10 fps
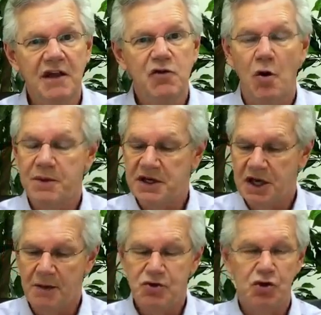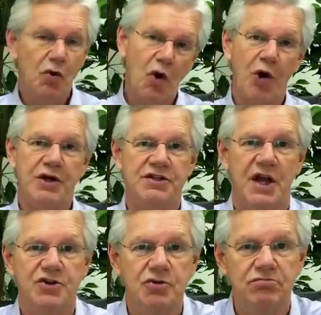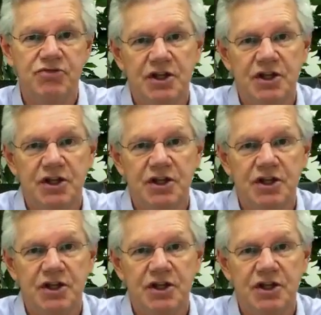If you want me to come to your organization,